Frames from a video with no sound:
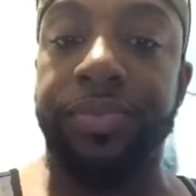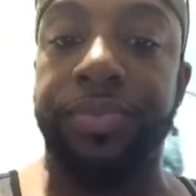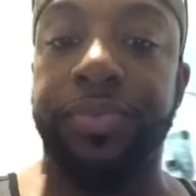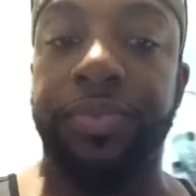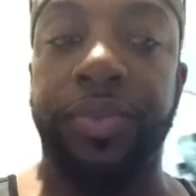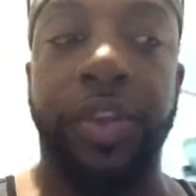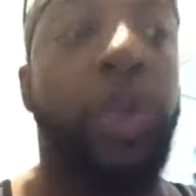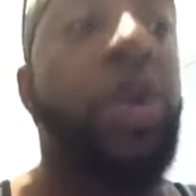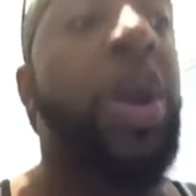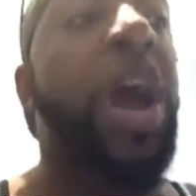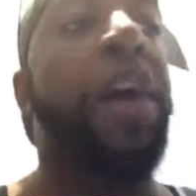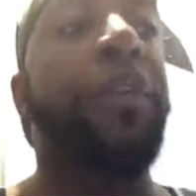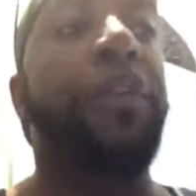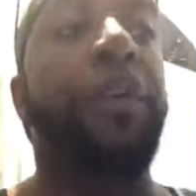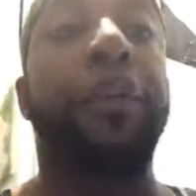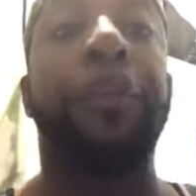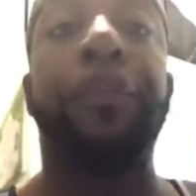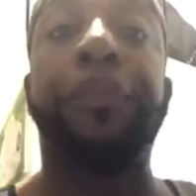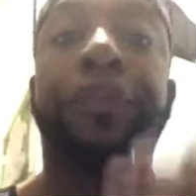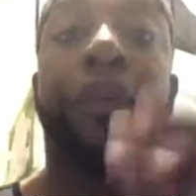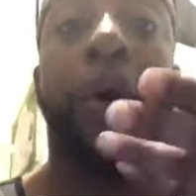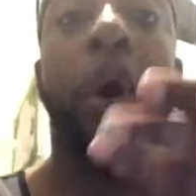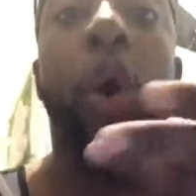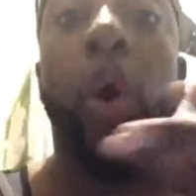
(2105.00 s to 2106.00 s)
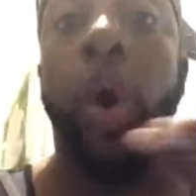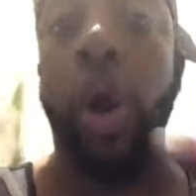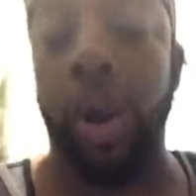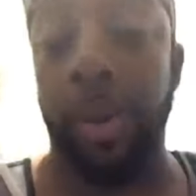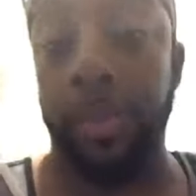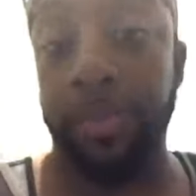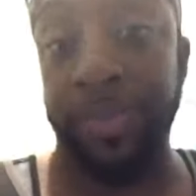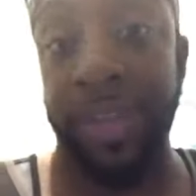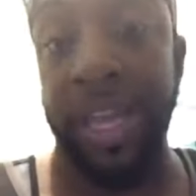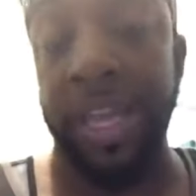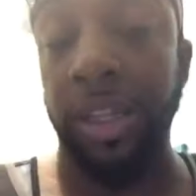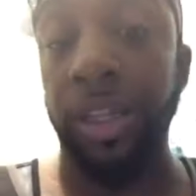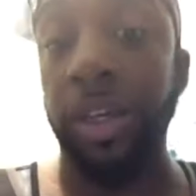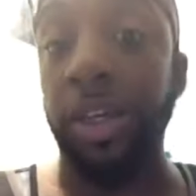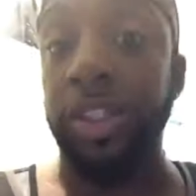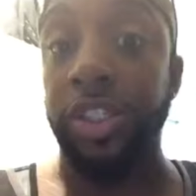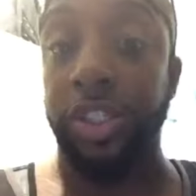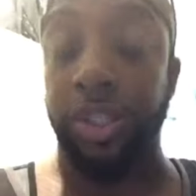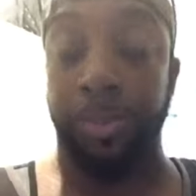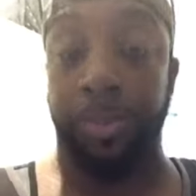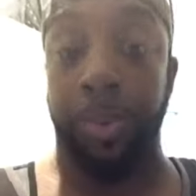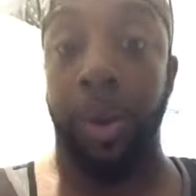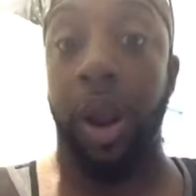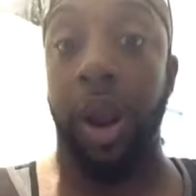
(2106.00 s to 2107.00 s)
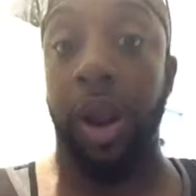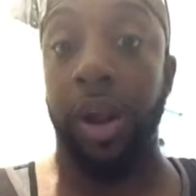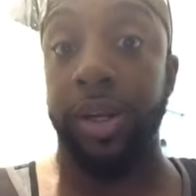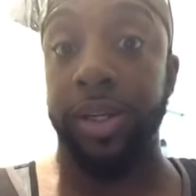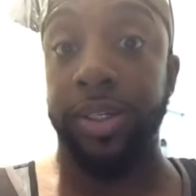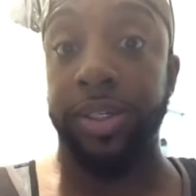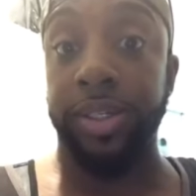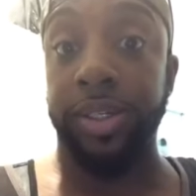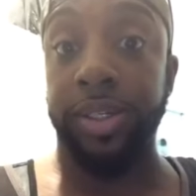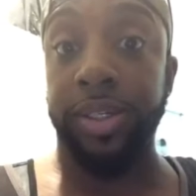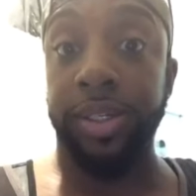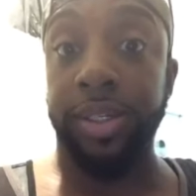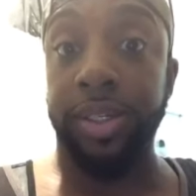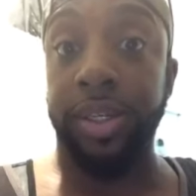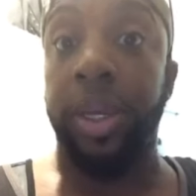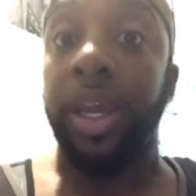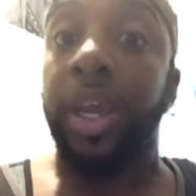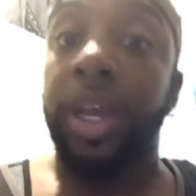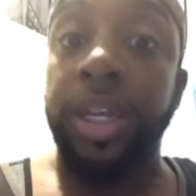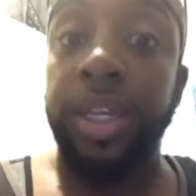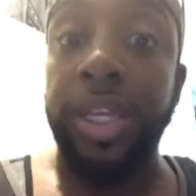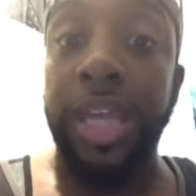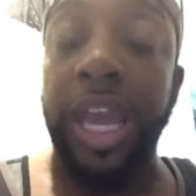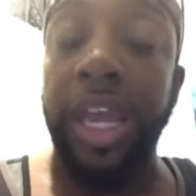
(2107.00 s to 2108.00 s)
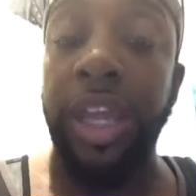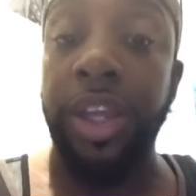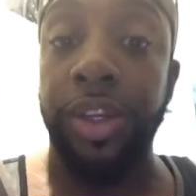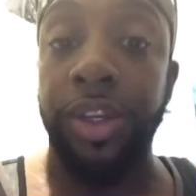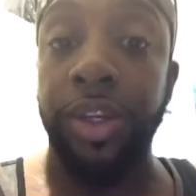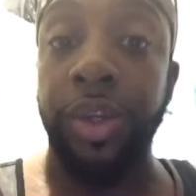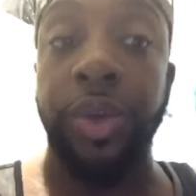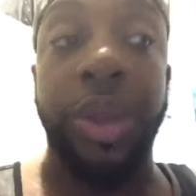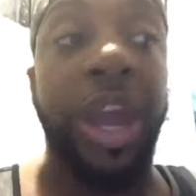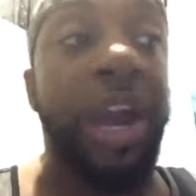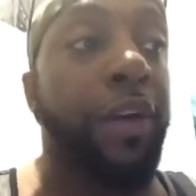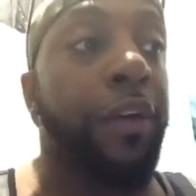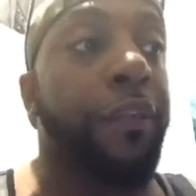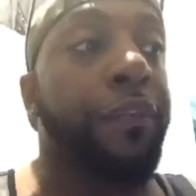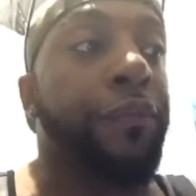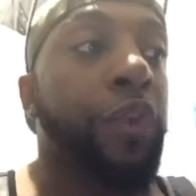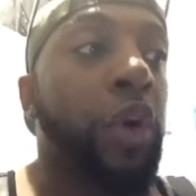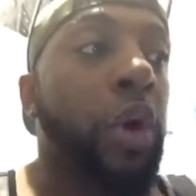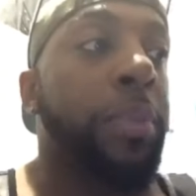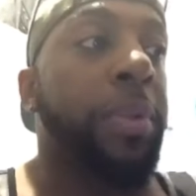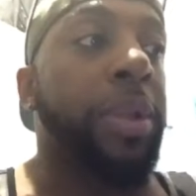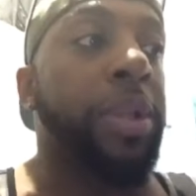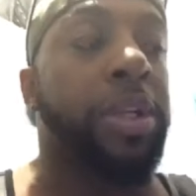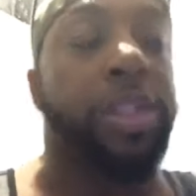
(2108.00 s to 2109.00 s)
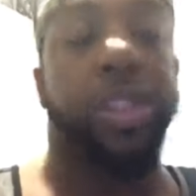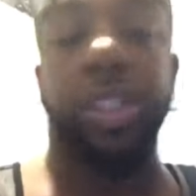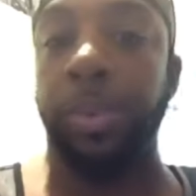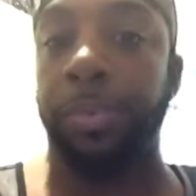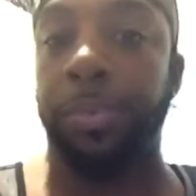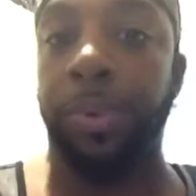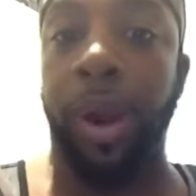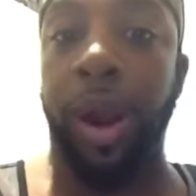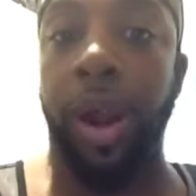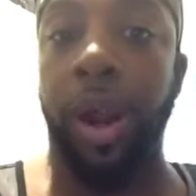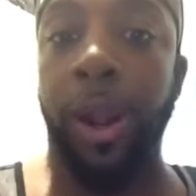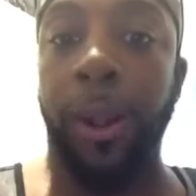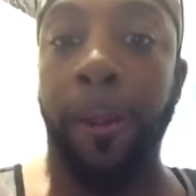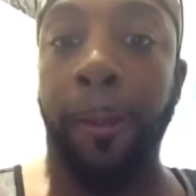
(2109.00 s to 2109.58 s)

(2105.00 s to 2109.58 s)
You have a form that looks the part. Yeah, you do. You have a form that looks the part.